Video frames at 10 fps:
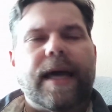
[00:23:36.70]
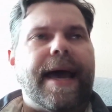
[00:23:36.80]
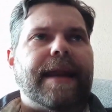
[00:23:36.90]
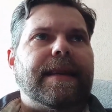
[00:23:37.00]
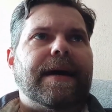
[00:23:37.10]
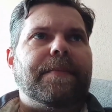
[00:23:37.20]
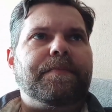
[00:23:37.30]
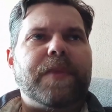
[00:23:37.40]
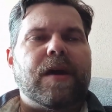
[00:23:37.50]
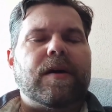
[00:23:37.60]
And,
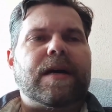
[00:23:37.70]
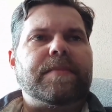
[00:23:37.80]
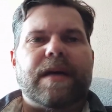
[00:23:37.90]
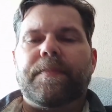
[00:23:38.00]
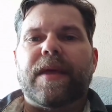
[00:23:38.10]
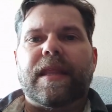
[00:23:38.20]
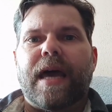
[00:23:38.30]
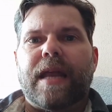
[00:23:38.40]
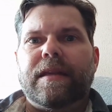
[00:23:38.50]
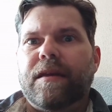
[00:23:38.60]
it comes up, and
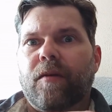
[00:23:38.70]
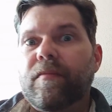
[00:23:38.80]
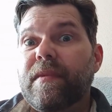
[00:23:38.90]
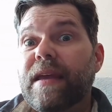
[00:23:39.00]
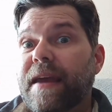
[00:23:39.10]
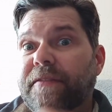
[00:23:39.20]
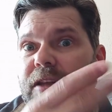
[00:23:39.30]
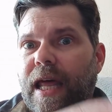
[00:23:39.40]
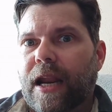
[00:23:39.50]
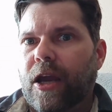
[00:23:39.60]
then, if
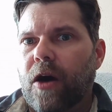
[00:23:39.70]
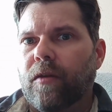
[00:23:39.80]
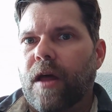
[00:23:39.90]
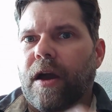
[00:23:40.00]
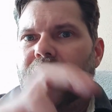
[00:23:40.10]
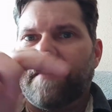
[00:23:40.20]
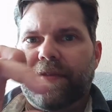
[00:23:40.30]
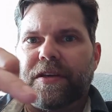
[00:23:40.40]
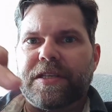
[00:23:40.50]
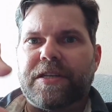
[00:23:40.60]
you let it go long
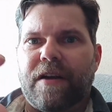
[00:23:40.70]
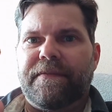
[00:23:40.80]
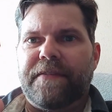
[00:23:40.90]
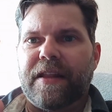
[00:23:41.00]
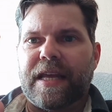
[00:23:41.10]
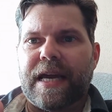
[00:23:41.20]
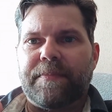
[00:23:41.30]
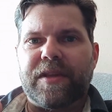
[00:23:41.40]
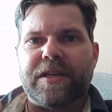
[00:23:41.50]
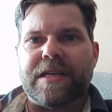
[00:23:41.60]
enough, you can start filling
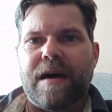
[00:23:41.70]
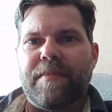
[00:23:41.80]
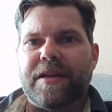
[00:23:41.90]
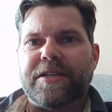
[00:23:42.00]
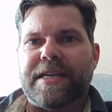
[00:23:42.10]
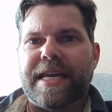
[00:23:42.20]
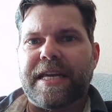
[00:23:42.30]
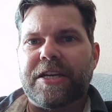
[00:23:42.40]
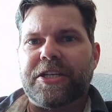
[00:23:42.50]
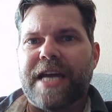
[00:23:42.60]
up the tub as you're
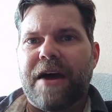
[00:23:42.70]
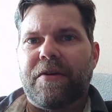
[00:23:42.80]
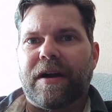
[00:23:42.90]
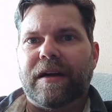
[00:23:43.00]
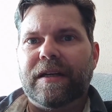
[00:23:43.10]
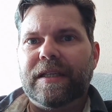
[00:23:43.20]
taking a shower.